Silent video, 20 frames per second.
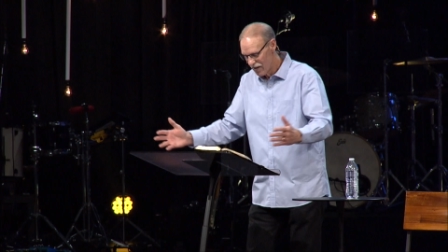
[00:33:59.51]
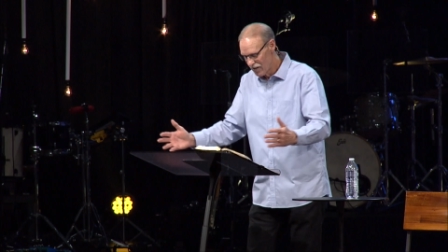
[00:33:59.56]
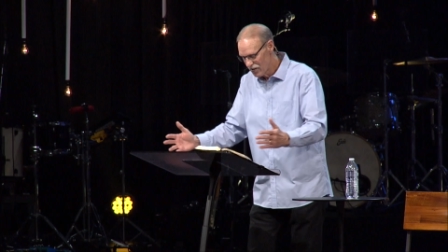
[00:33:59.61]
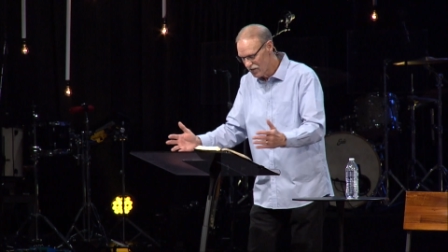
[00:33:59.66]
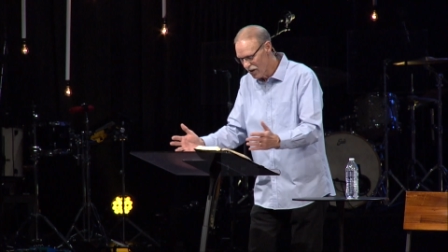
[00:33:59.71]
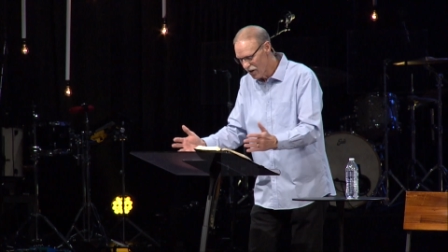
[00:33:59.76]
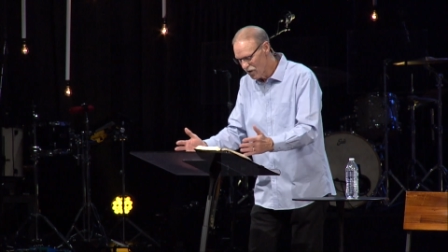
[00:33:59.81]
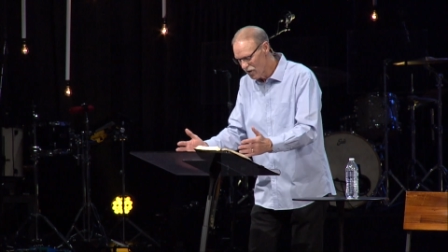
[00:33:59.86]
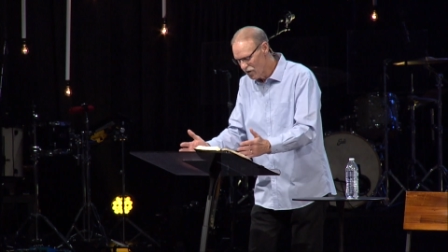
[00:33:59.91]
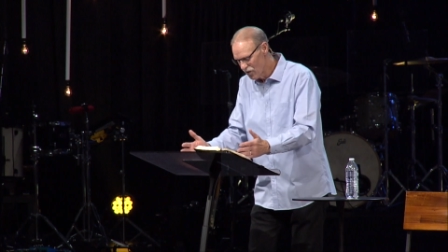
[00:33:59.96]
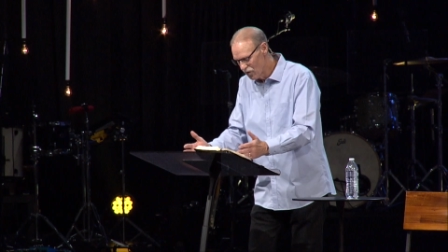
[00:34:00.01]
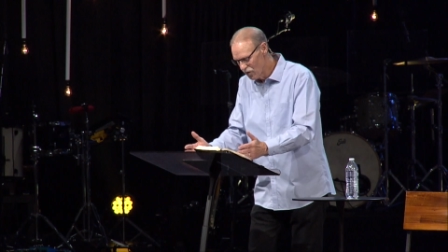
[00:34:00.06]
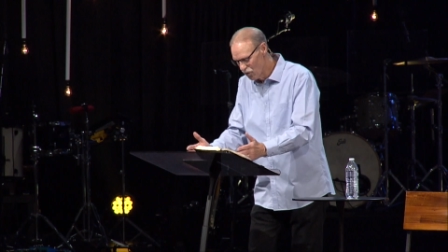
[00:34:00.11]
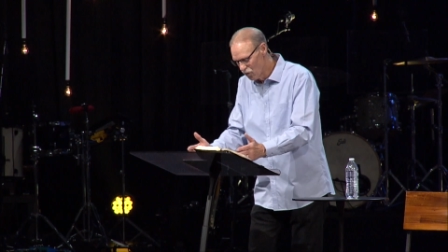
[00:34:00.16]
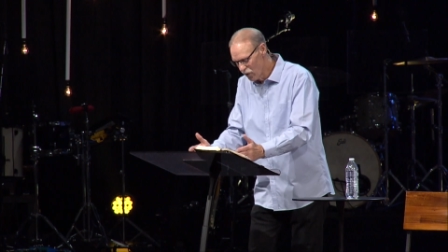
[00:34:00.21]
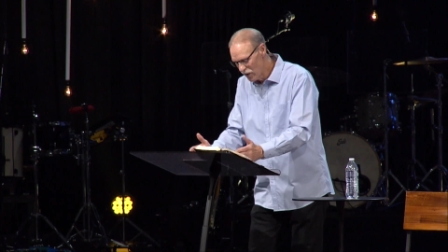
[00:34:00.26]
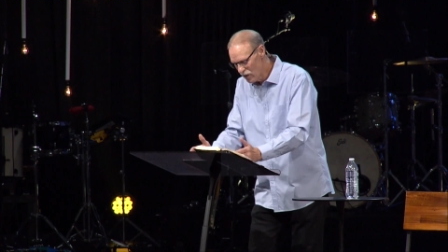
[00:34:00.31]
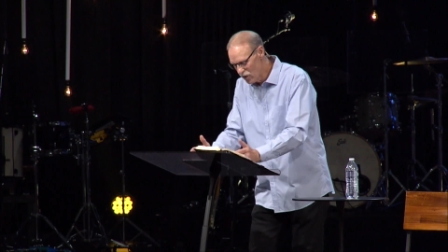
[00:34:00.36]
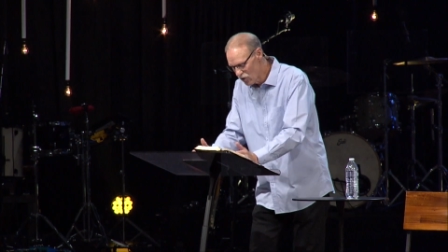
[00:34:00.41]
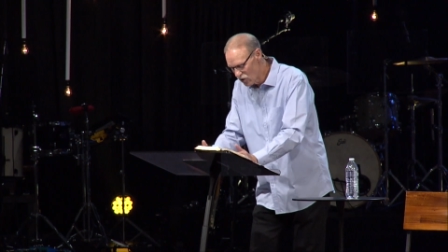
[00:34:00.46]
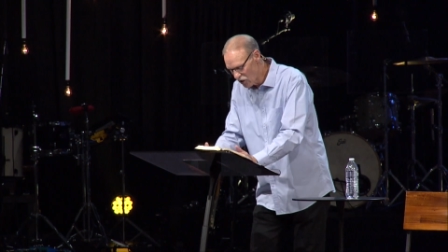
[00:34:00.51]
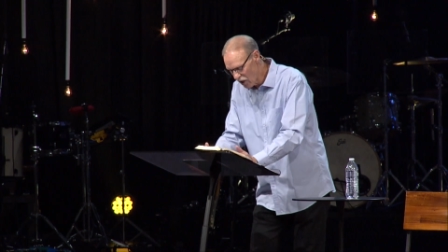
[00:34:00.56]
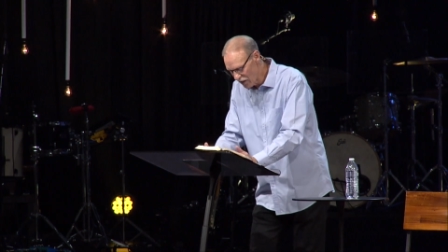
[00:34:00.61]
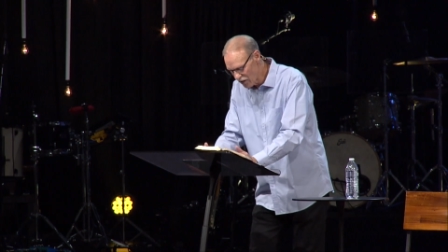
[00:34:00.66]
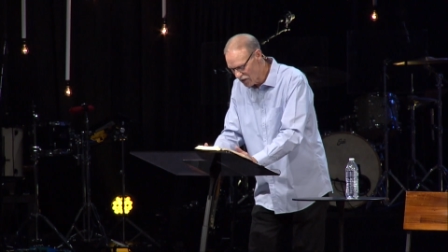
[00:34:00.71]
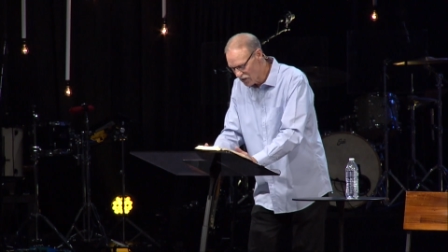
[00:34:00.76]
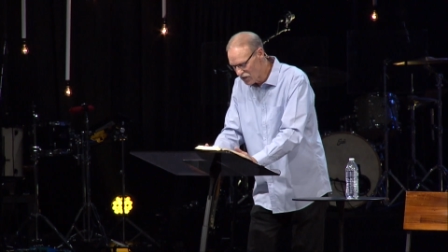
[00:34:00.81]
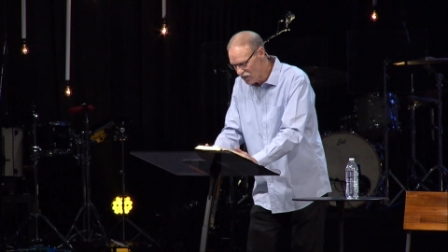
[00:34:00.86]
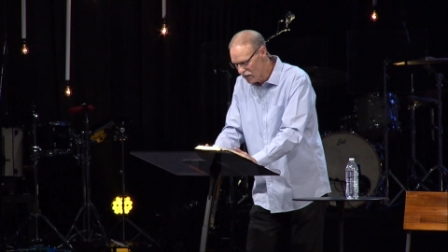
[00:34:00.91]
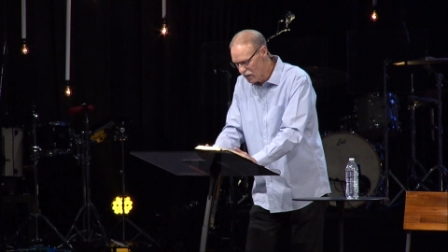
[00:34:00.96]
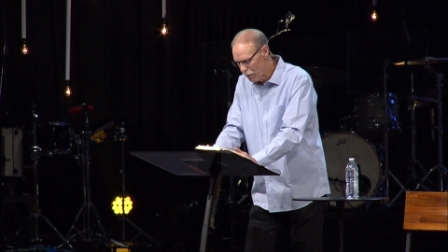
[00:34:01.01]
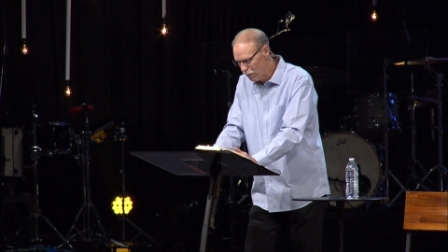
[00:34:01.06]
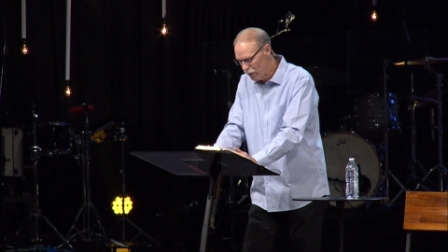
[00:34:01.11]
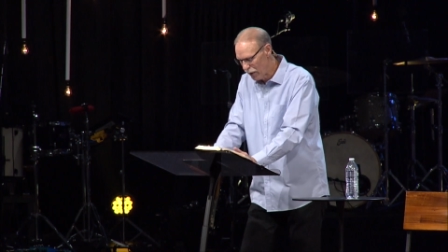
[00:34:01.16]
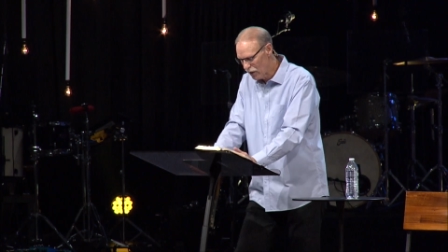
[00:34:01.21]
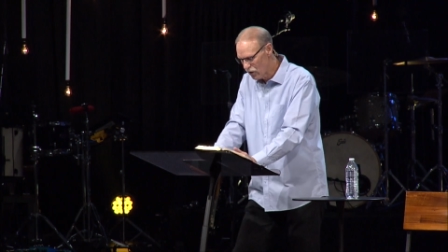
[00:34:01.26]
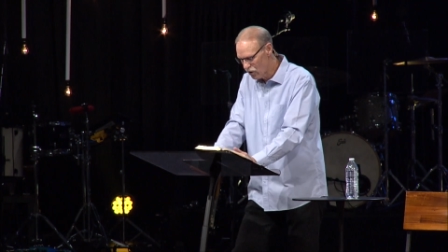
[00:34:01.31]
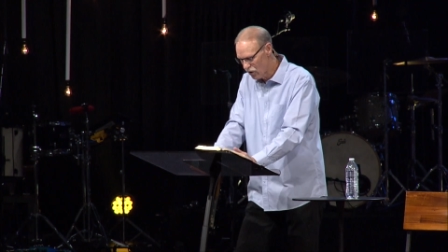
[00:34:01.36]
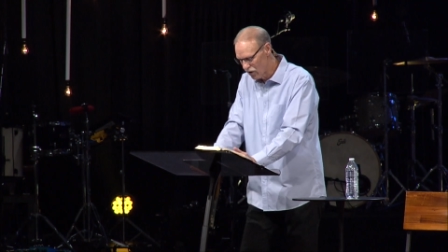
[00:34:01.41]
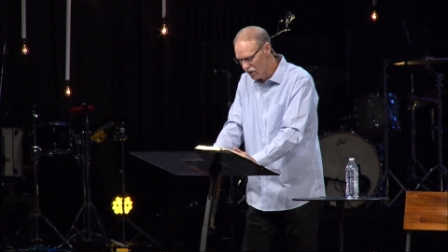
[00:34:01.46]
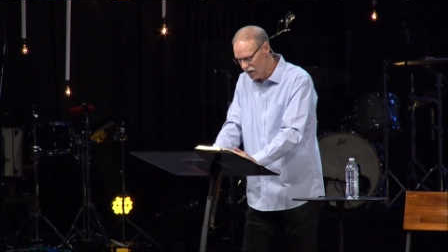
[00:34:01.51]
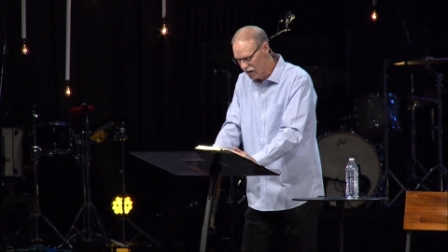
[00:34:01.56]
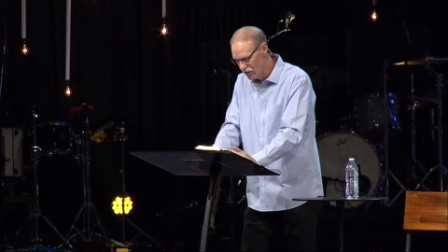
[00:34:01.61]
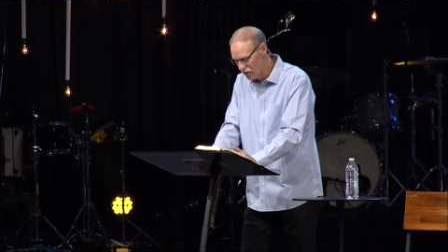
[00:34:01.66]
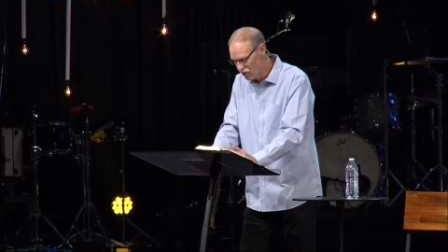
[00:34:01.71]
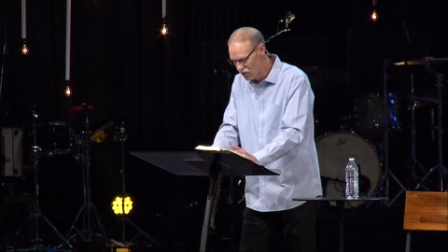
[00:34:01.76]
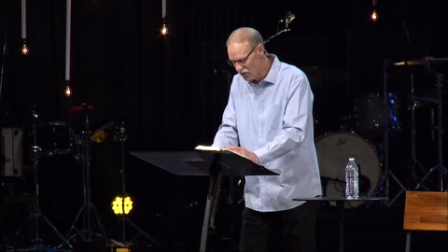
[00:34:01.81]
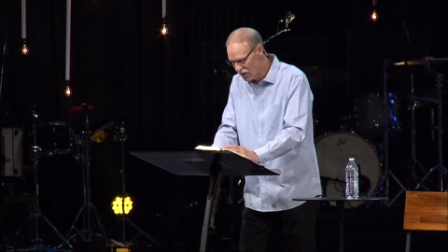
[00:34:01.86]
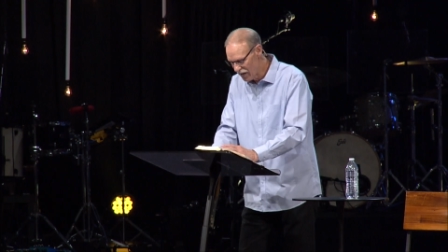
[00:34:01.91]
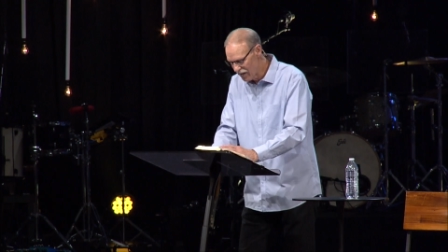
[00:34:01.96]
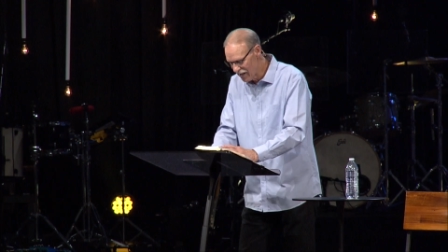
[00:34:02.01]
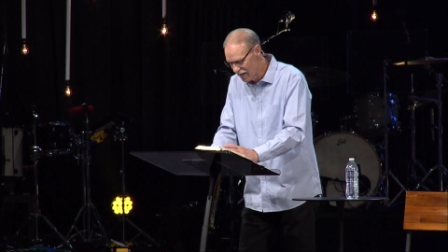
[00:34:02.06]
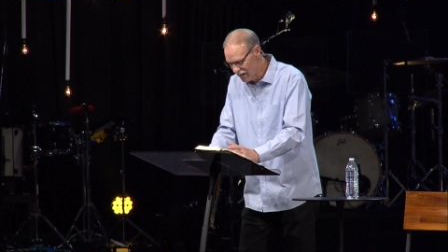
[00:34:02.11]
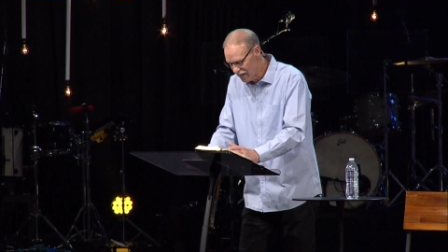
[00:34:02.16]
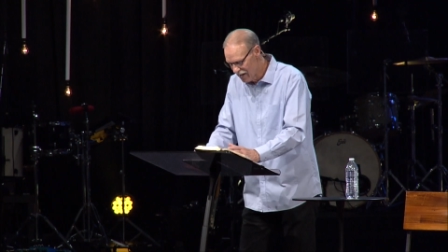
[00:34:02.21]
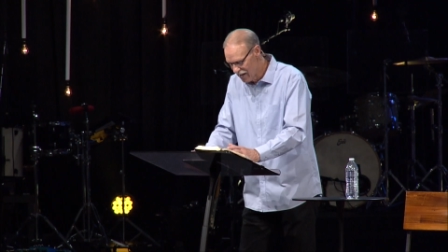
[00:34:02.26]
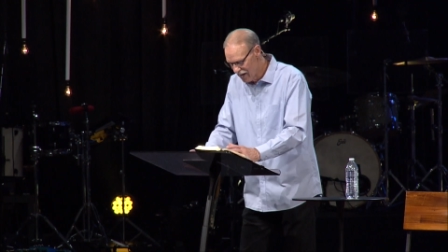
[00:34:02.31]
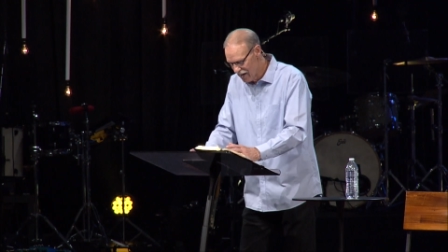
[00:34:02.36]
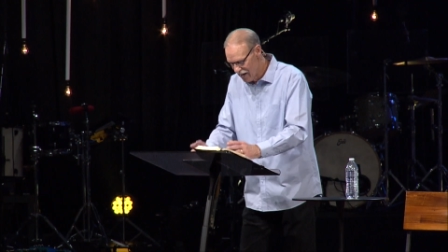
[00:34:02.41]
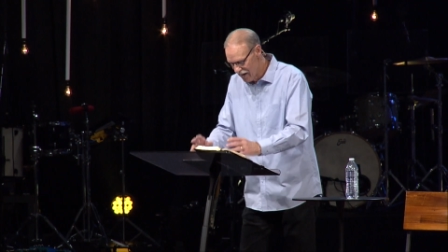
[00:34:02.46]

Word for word: So when you start to see the picture and you see that